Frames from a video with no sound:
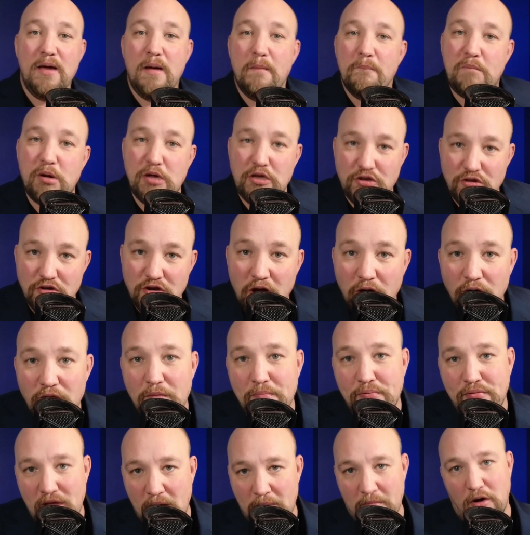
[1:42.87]
but you know the
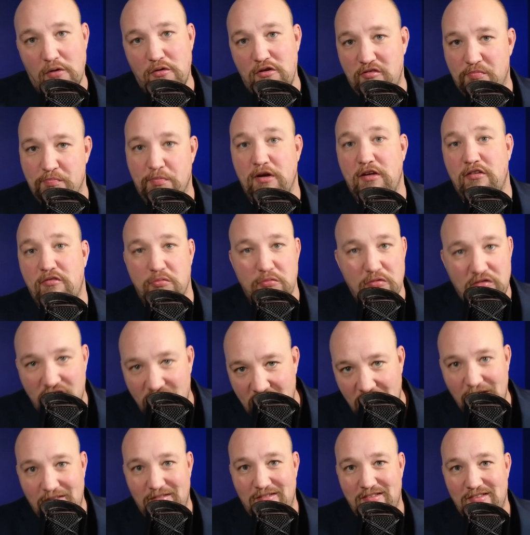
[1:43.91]
pleb always brings
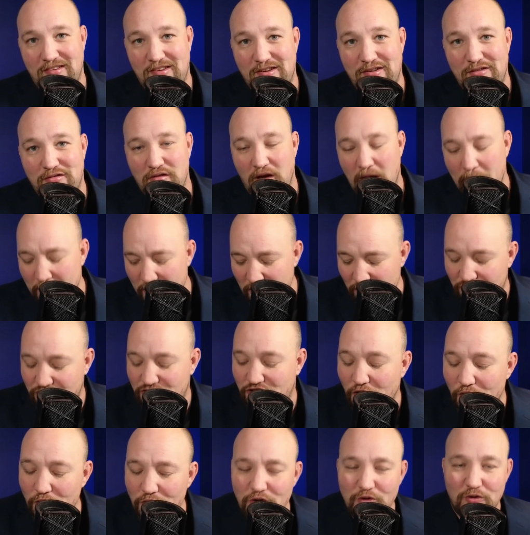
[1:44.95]
receipts so i'm going to
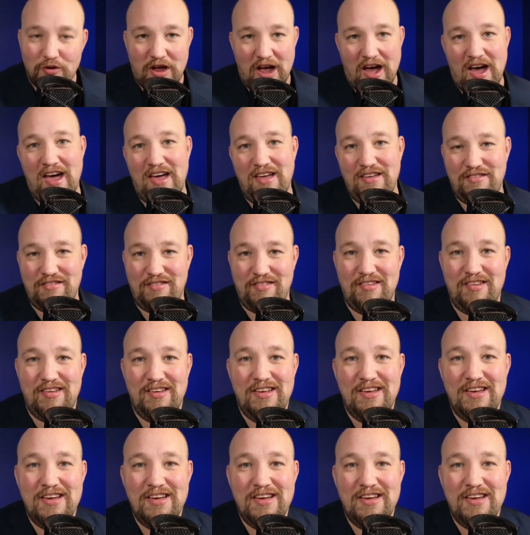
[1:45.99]
show you guys